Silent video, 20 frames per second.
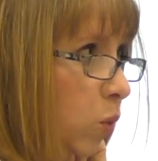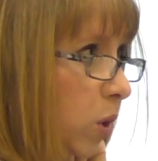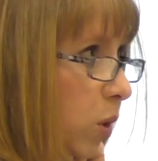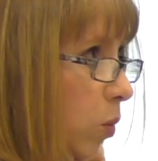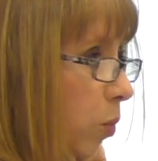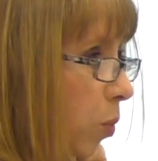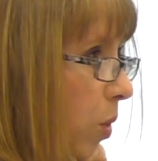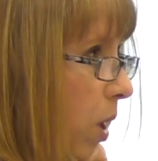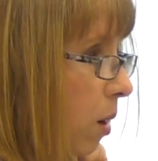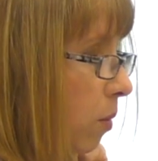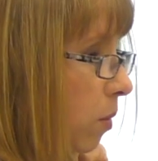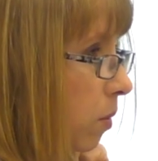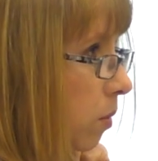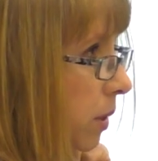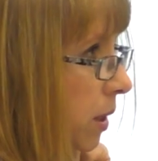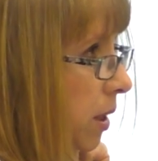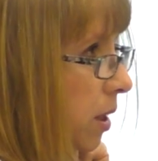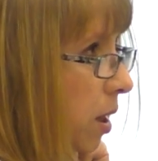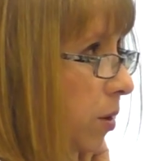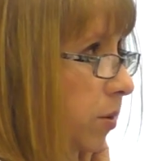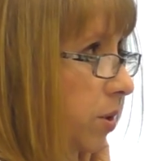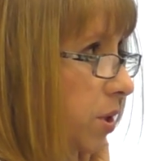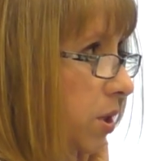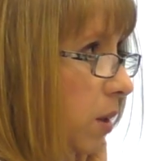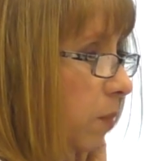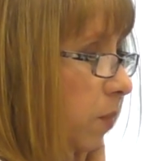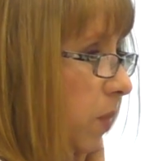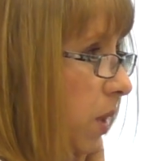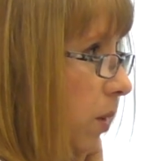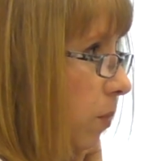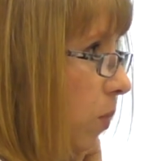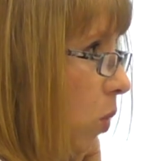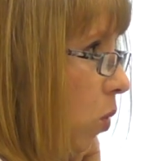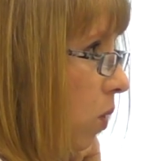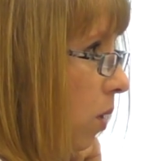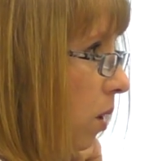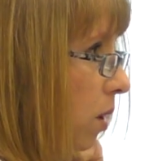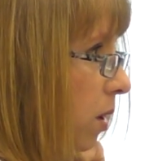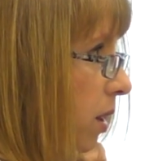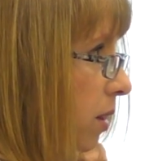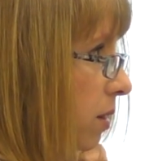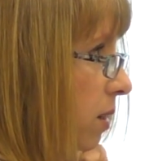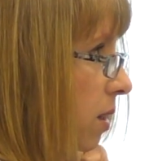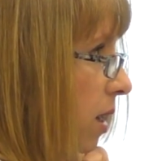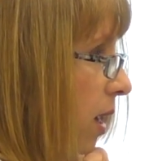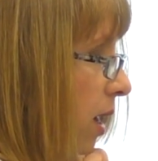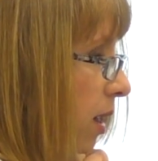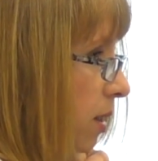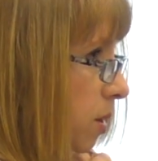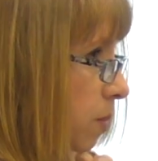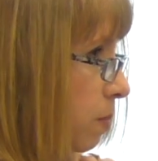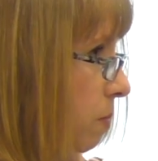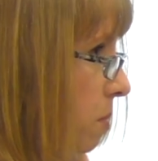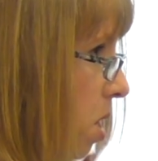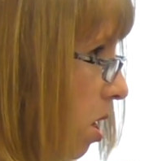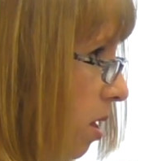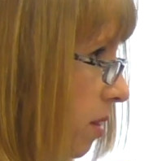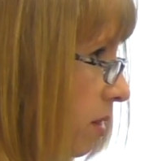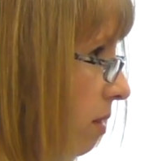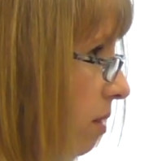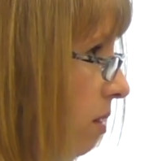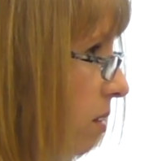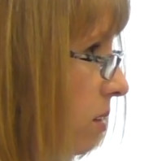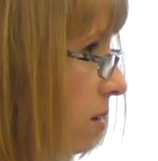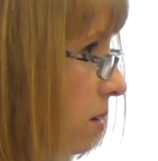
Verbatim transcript: we'll probably know something more in the next month